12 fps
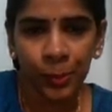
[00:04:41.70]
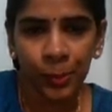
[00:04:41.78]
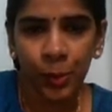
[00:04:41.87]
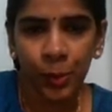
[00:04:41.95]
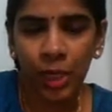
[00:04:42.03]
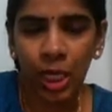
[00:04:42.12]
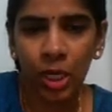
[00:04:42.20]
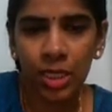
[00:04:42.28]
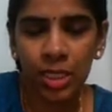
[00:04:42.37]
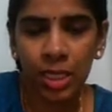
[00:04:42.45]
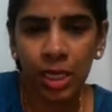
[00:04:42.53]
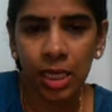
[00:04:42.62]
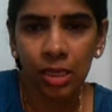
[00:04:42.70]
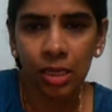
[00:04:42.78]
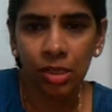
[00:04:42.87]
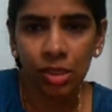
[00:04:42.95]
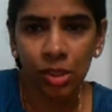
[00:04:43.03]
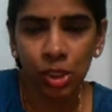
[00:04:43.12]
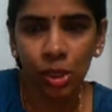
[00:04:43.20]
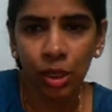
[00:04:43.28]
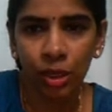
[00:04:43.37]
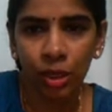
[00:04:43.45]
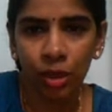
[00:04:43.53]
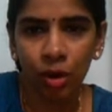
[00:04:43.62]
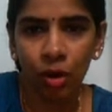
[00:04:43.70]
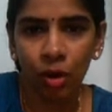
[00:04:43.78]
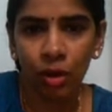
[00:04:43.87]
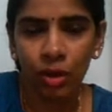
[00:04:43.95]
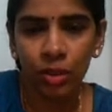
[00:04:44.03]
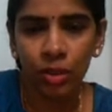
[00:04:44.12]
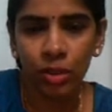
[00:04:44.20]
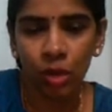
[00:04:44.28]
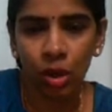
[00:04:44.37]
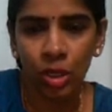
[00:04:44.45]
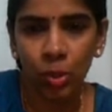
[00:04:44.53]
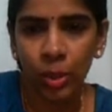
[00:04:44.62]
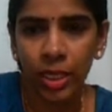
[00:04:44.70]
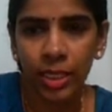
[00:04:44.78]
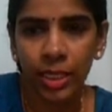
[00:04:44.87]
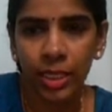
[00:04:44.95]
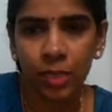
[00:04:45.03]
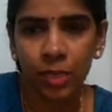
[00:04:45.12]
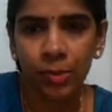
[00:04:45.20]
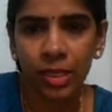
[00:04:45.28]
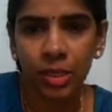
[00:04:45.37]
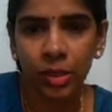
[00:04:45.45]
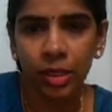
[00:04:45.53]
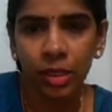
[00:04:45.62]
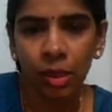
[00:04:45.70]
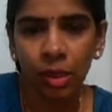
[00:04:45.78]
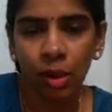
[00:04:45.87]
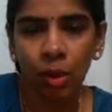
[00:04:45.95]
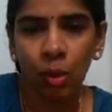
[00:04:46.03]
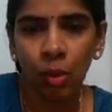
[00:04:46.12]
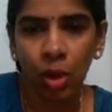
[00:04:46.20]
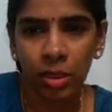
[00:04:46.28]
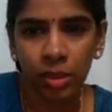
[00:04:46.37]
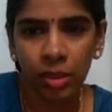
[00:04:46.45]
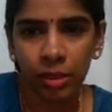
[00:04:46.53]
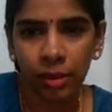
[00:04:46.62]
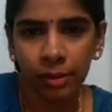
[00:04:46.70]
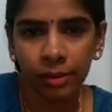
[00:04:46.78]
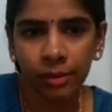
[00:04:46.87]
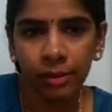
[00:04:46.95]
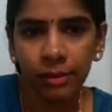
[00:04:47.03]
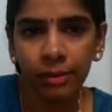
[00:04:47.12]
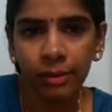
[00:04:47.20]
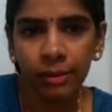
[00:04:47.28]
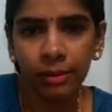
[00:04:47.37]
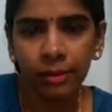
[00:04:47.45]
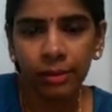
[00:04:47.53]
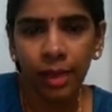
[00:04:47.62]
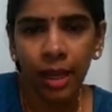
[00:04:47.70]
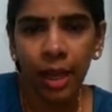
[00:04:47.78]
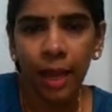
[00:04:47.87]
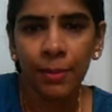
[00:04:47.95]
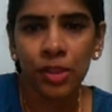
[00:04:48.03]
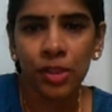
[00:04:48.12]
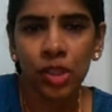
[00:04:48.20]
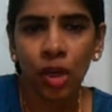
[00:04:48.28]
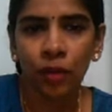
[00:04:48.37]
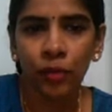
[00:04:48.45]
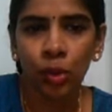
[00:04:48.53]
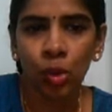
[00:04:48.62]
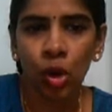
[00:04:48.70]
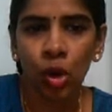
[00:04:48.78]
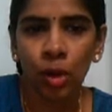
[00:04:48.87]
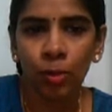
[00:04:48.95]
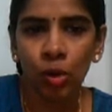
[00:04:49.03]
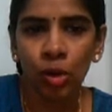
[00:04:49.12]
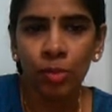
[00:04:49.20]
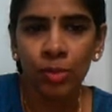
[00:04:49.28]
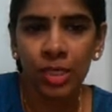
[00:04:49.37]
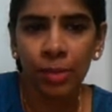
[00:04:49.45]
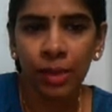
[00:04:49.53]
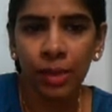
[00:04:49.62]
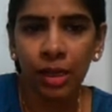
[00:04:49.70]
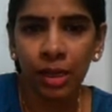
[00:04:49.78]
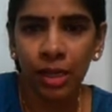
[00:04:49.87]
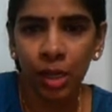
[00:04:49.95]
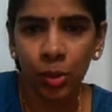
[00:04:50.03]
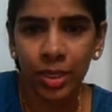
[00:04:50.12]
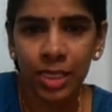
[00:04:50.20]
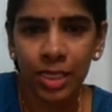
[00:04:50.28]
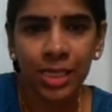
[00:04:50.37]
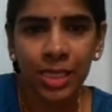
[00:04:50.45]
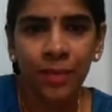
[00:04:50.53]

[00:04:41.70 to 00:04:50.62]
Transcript: You cannot see sugar or salt when it gets mixed in water. A mixture of two or more miscible liquids,